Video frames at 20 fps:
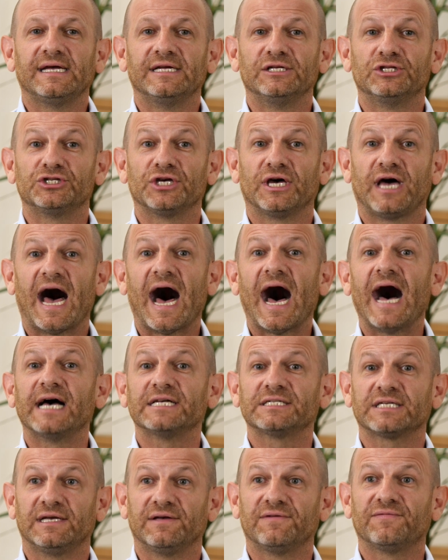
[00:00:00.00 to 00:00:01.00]
into
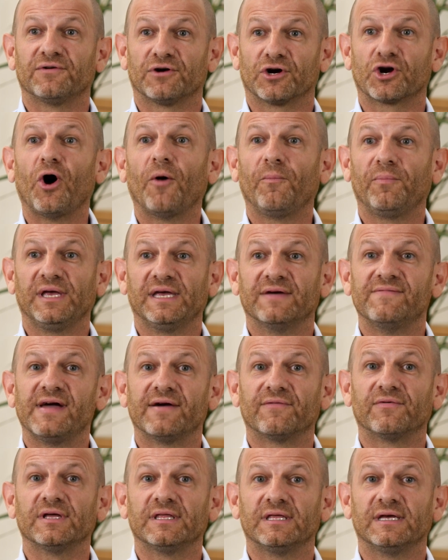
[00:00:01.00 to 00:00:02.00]
asking for a copy of
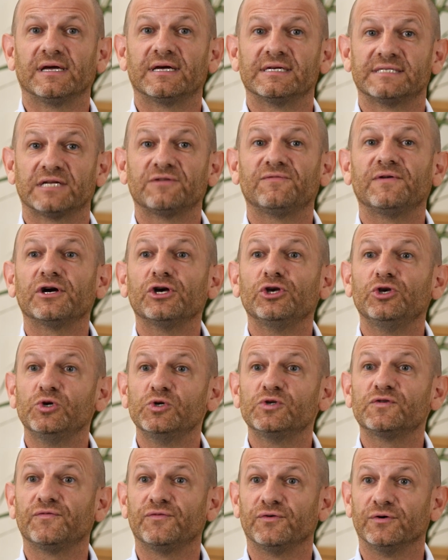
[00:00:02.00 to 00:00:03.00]
everything, because that's very
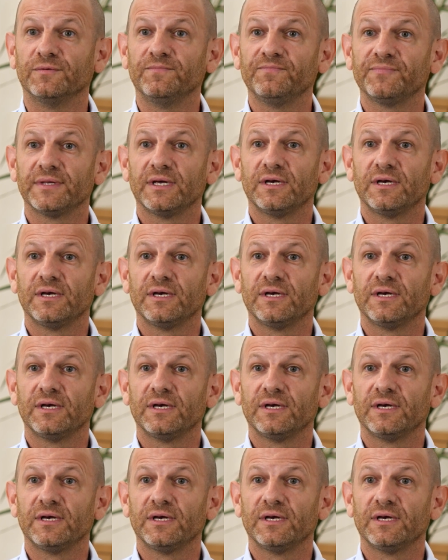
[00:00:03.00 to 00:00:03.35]
useful